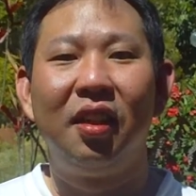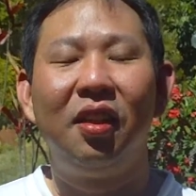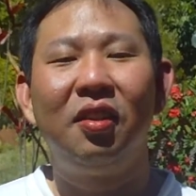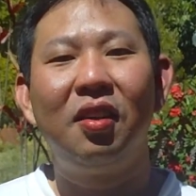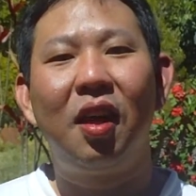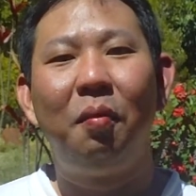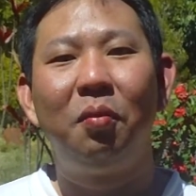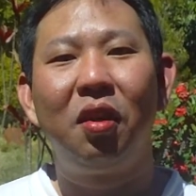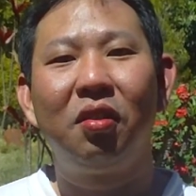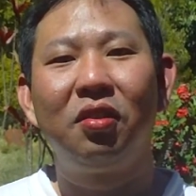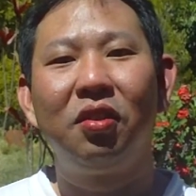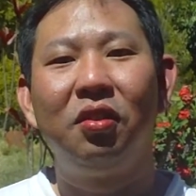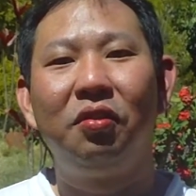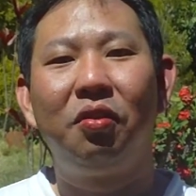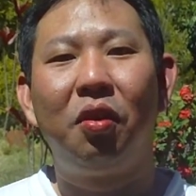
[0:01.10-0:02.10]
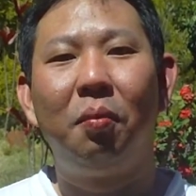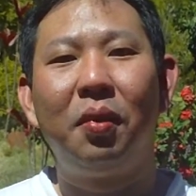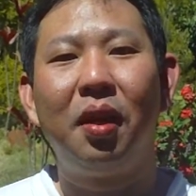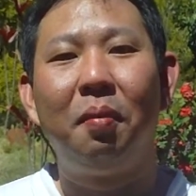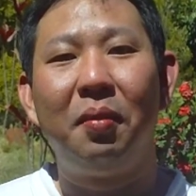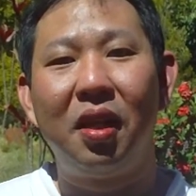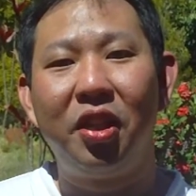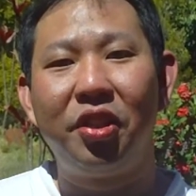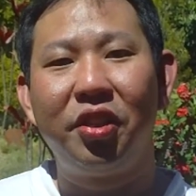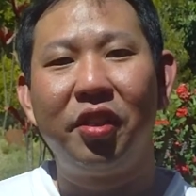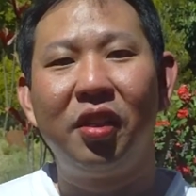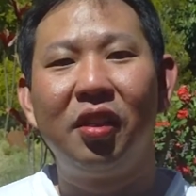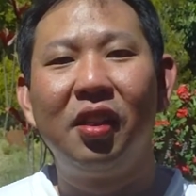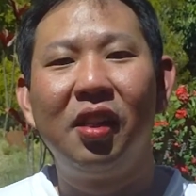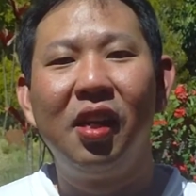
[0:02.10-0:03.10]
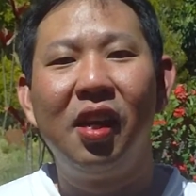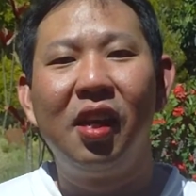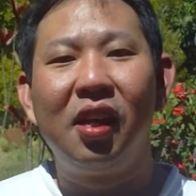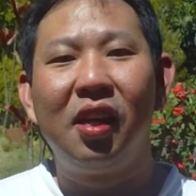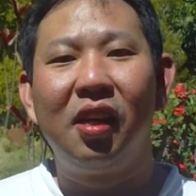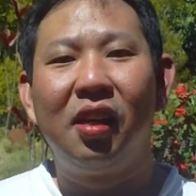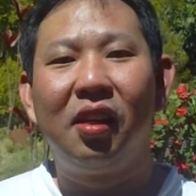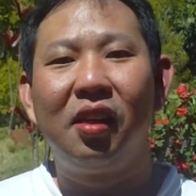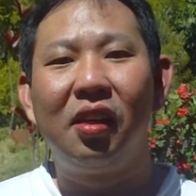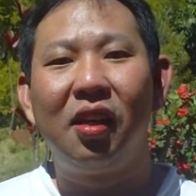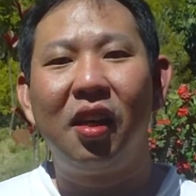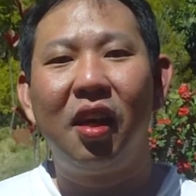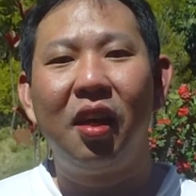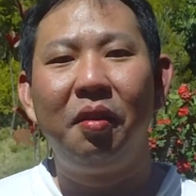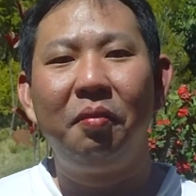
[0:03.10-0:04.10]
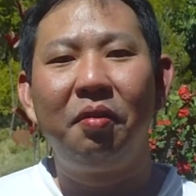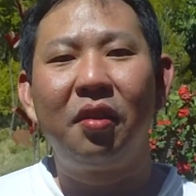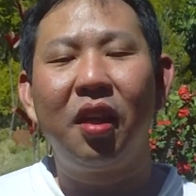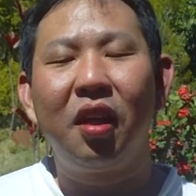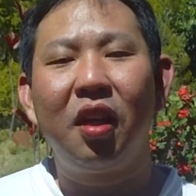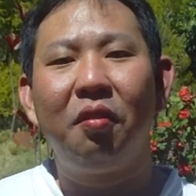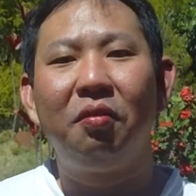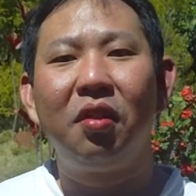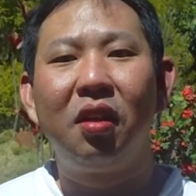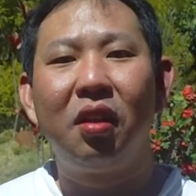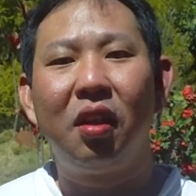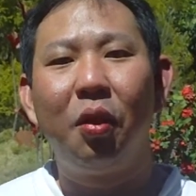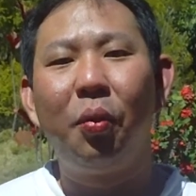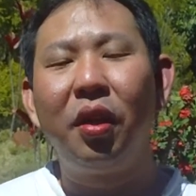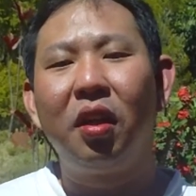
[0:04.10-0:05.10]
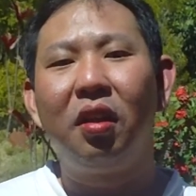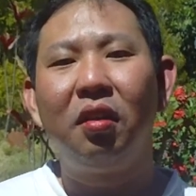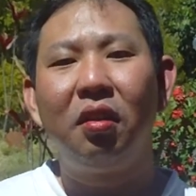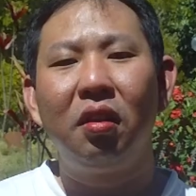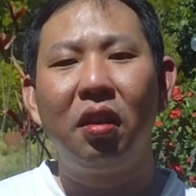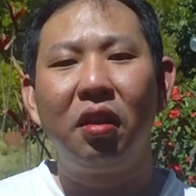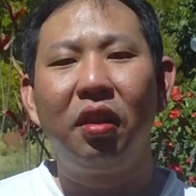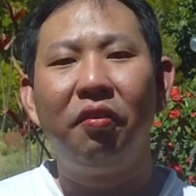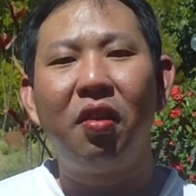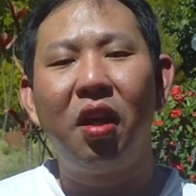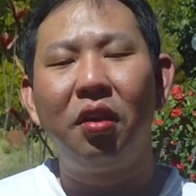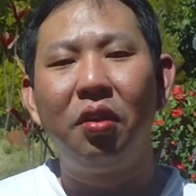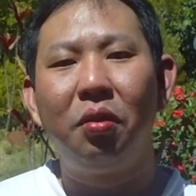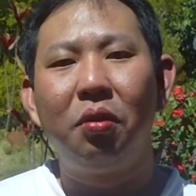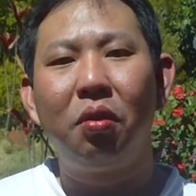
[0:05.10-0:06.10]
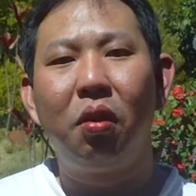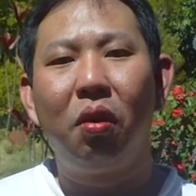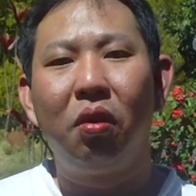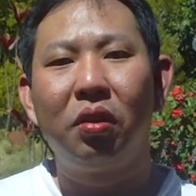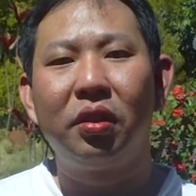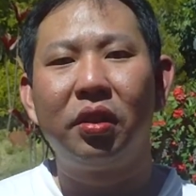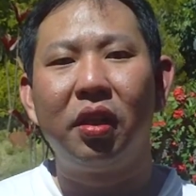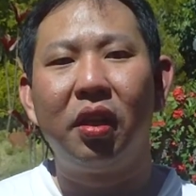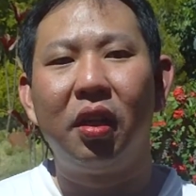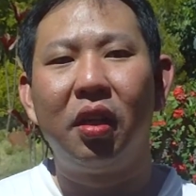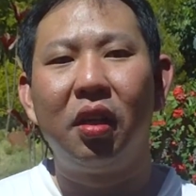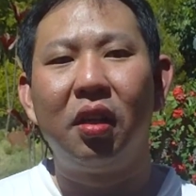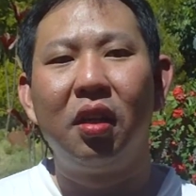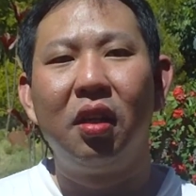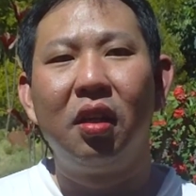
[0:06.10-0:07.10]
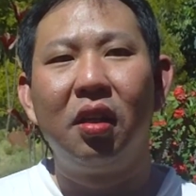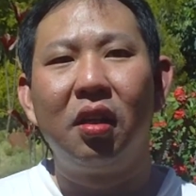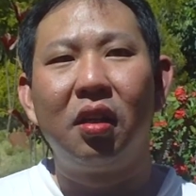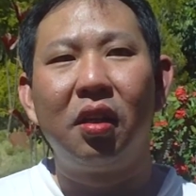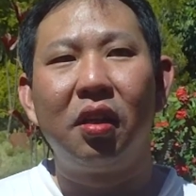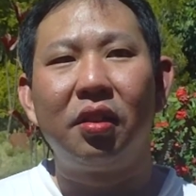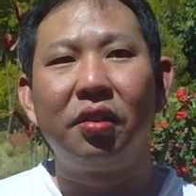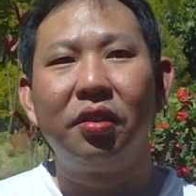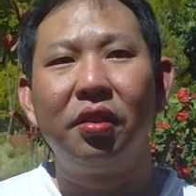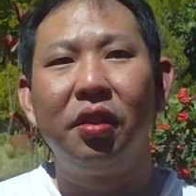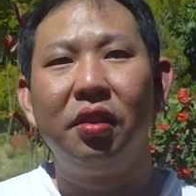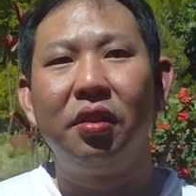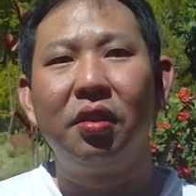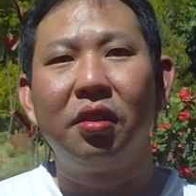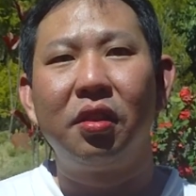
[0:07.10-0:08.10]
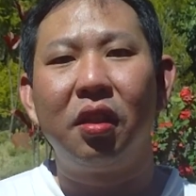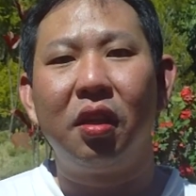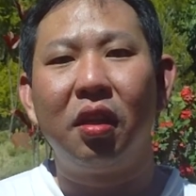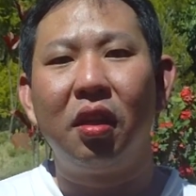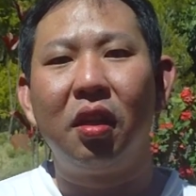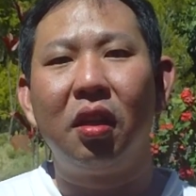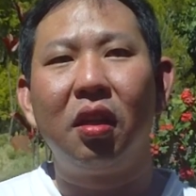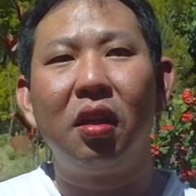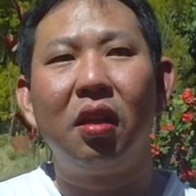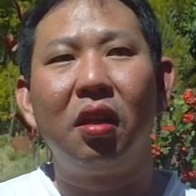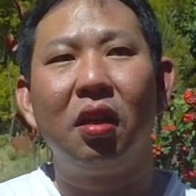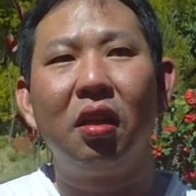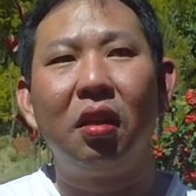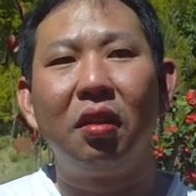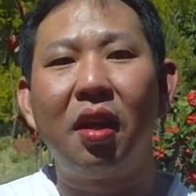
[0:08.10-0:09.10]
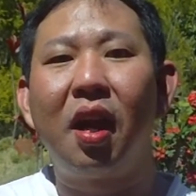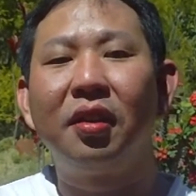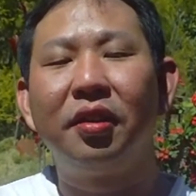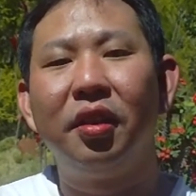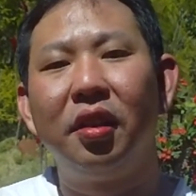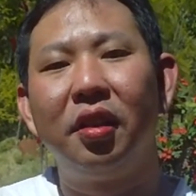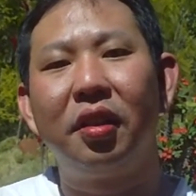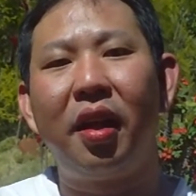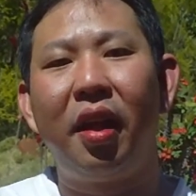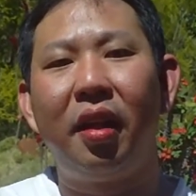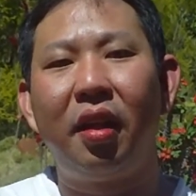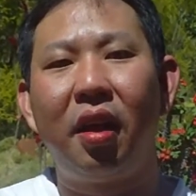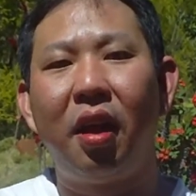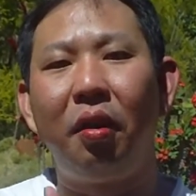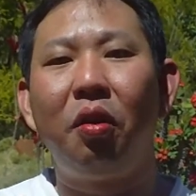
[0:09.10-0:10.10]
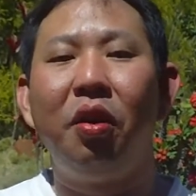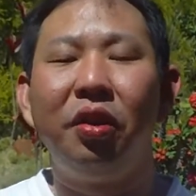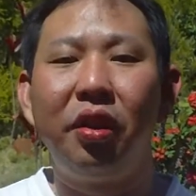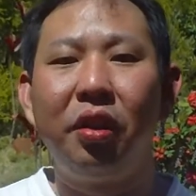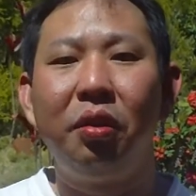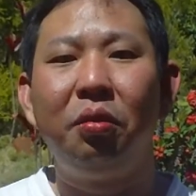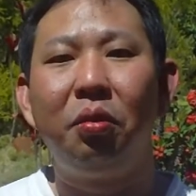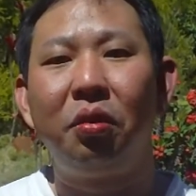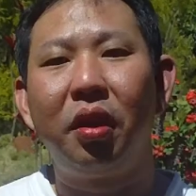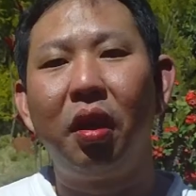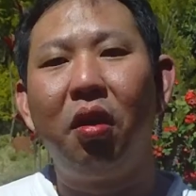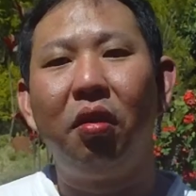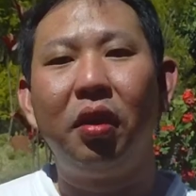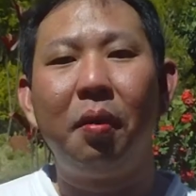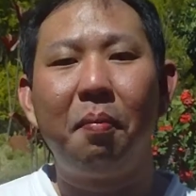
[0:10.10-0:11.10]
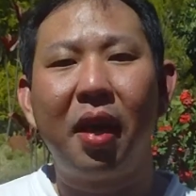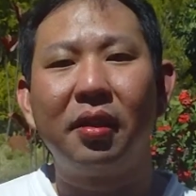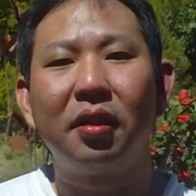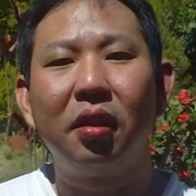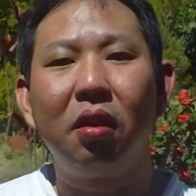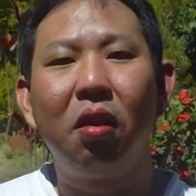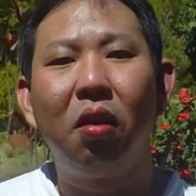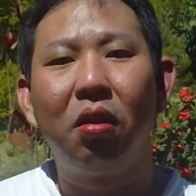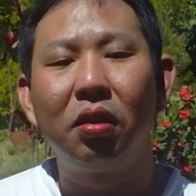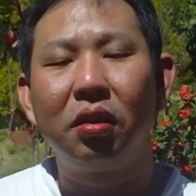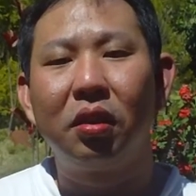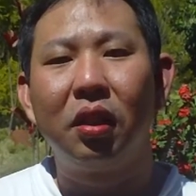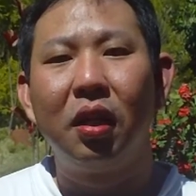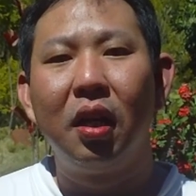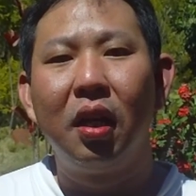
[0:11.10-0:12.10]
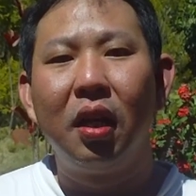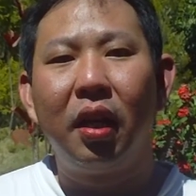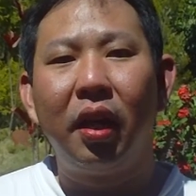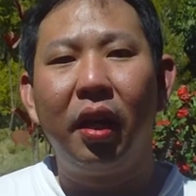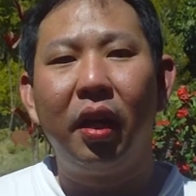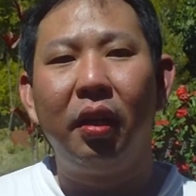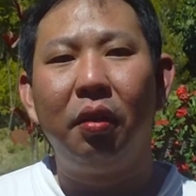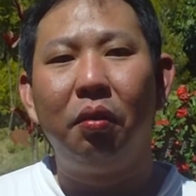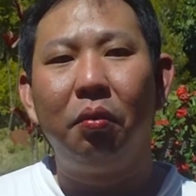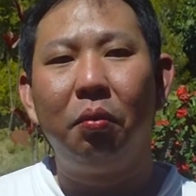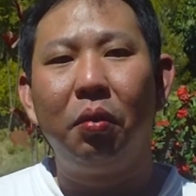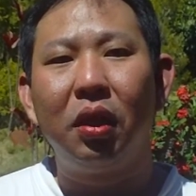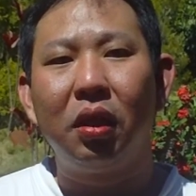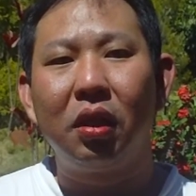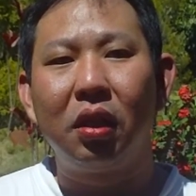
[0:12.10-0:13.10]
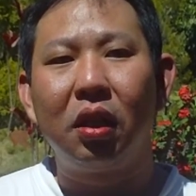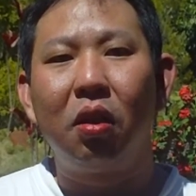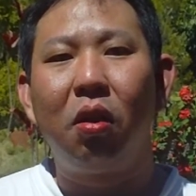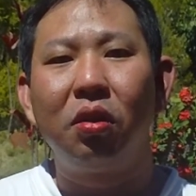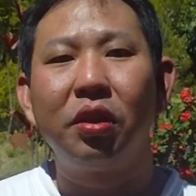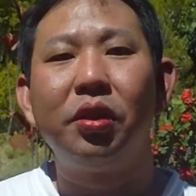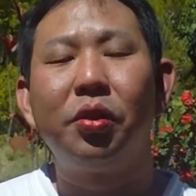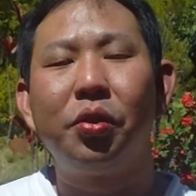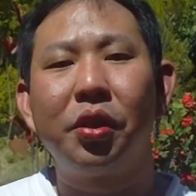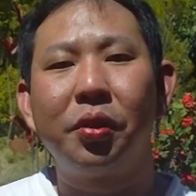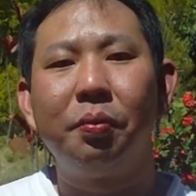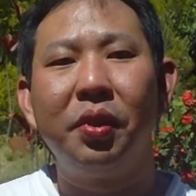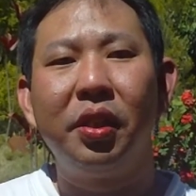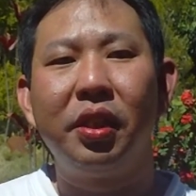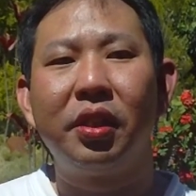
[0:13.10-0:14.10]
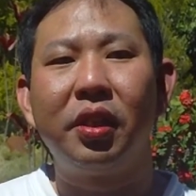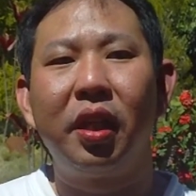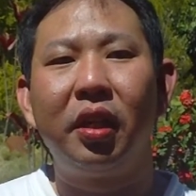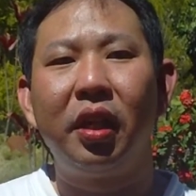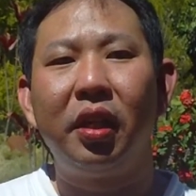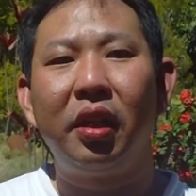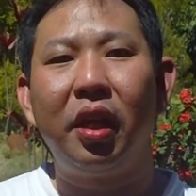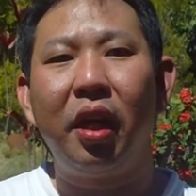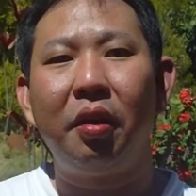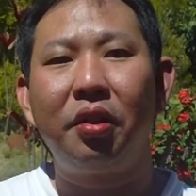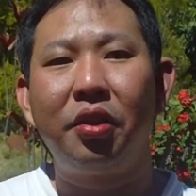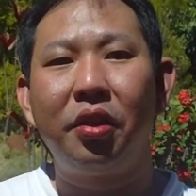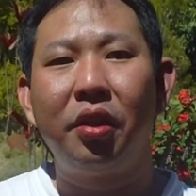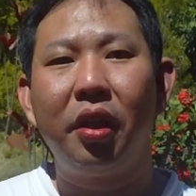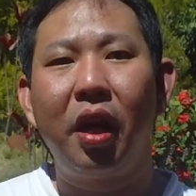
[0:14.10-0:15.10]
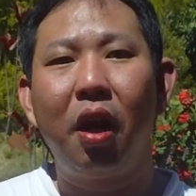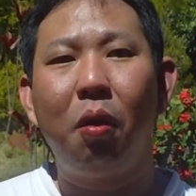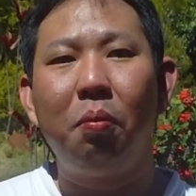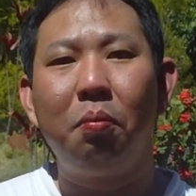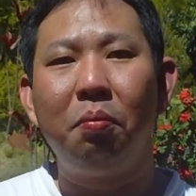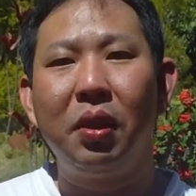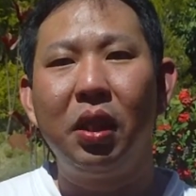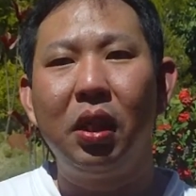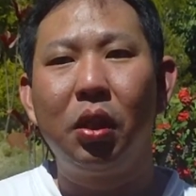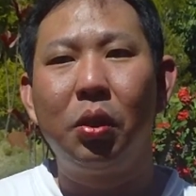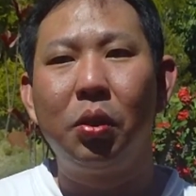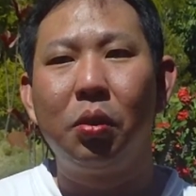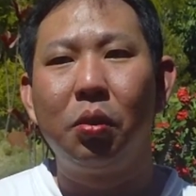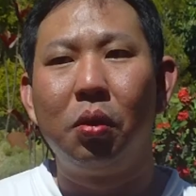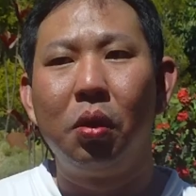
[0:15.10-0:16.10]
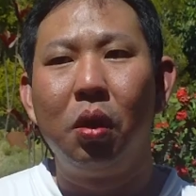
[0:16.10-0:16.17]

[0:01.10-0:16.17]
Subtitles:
Hello, I'm Goxon from Malaysia. I take up the Awaken, the Divine You course since last year, then I continue to take on the Master course. And what the course interests me is that it actually helped me to...